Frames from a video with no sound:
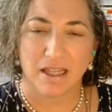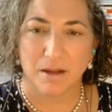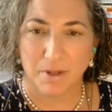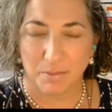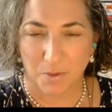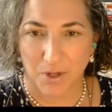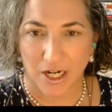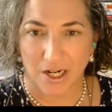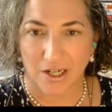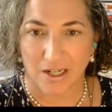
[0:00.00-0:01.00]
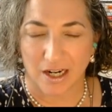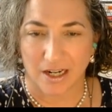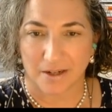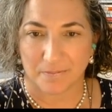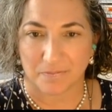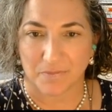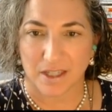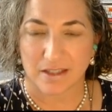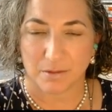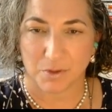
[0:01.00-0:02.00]
lot of people wear
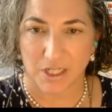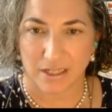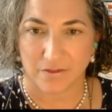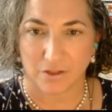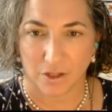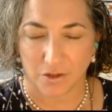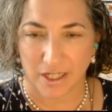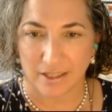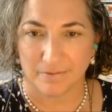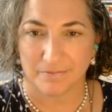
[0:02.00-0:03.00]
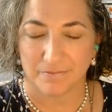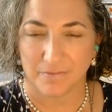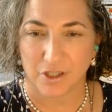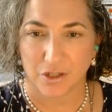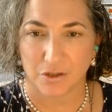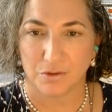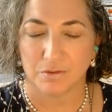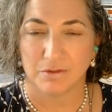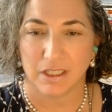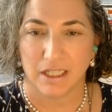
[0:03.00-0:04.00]
sun protective clothing too.
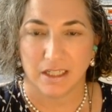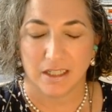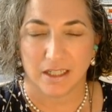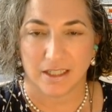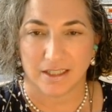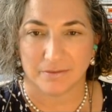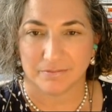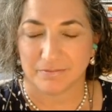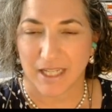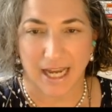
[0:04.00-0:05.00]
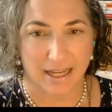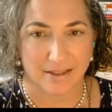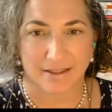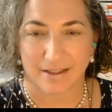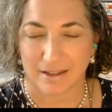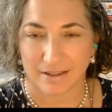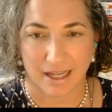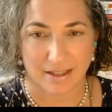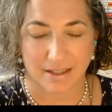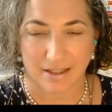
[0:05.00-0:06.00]
Hats,
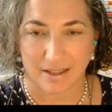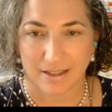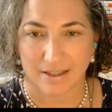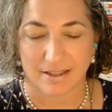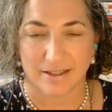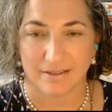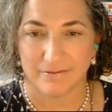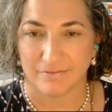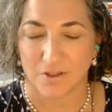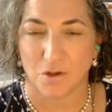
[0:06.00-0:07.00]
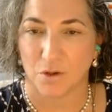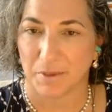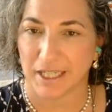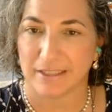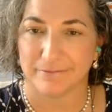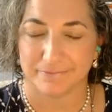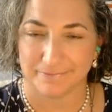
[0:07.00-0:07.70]
sunglasses, the whole bit.